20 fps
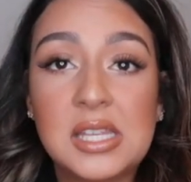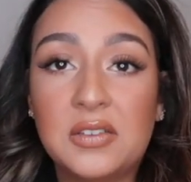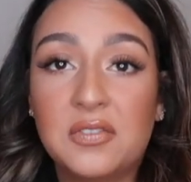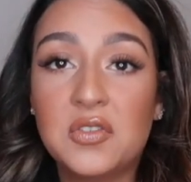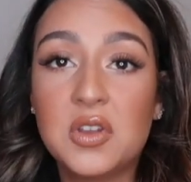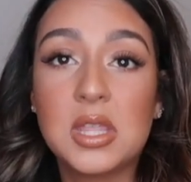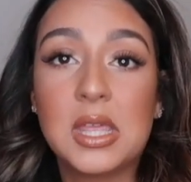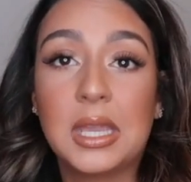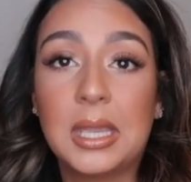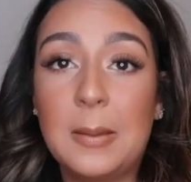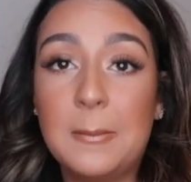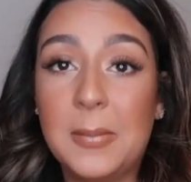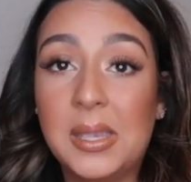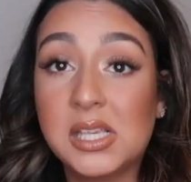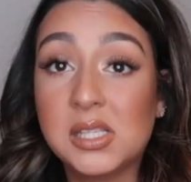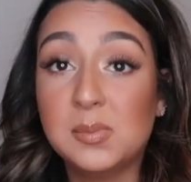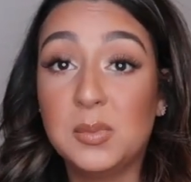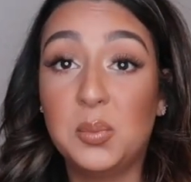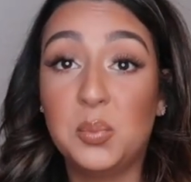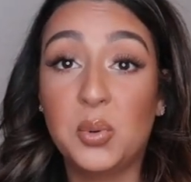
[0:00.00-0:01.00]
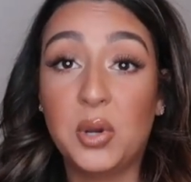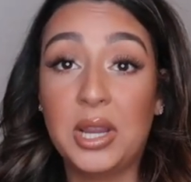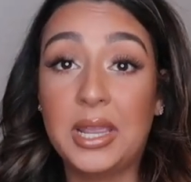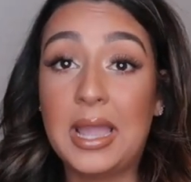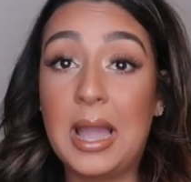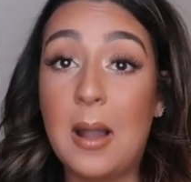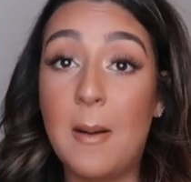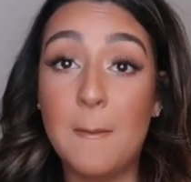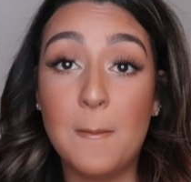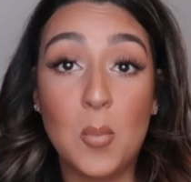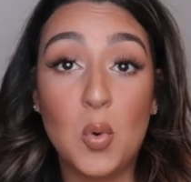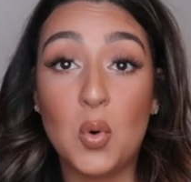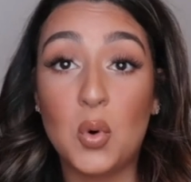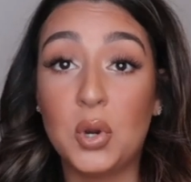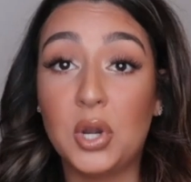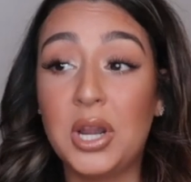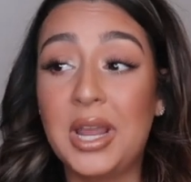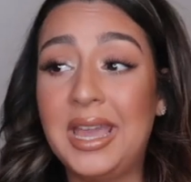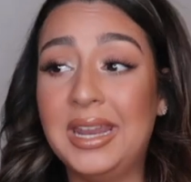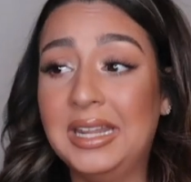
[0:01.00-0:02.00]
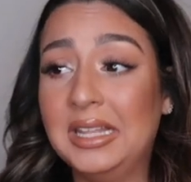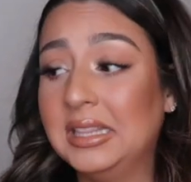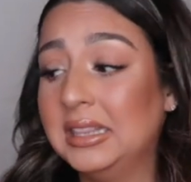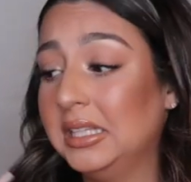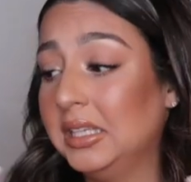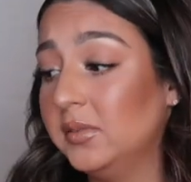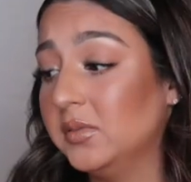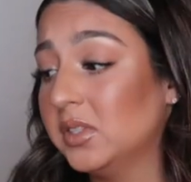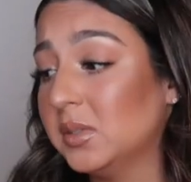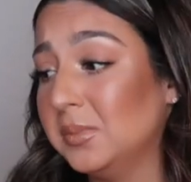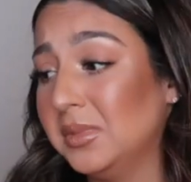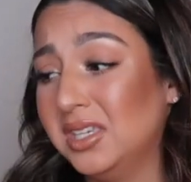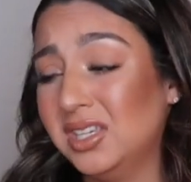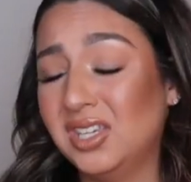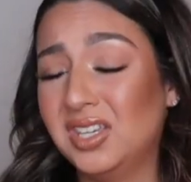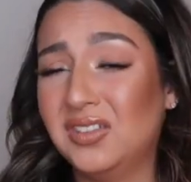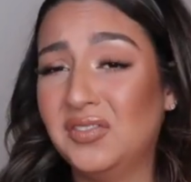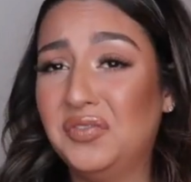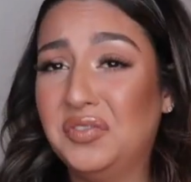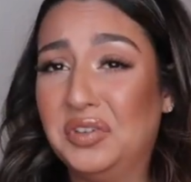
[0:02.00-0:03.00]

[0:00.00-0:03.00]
I feel like it makes me break out more and it leaves me